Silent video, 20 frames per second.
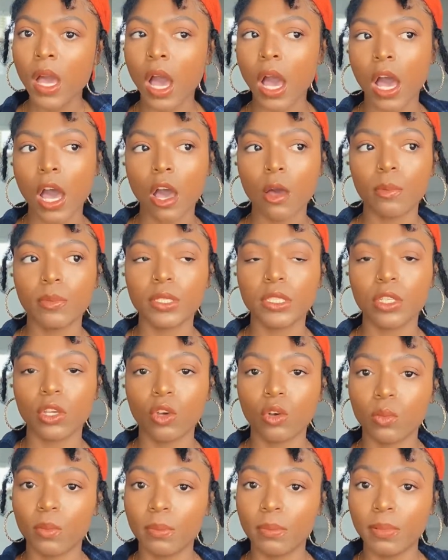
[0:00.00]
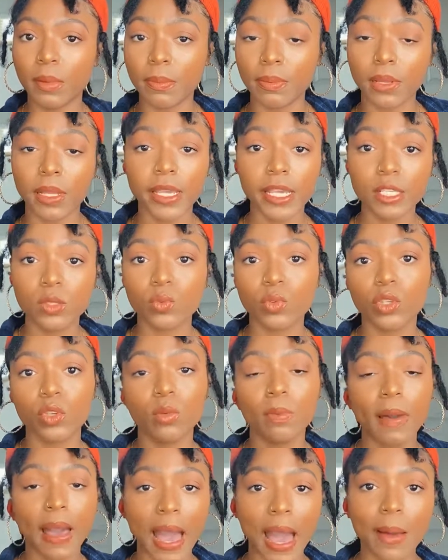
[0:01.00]
But please, when
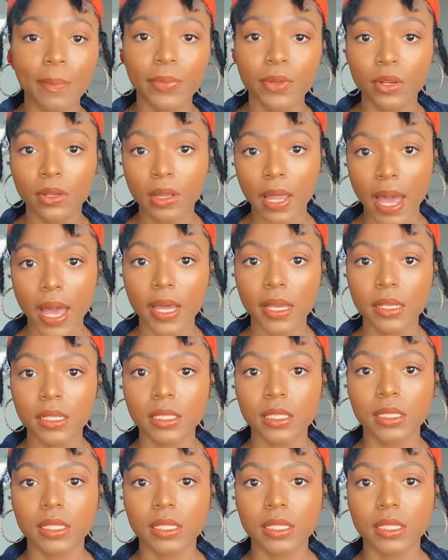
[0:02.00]
you pop your locks,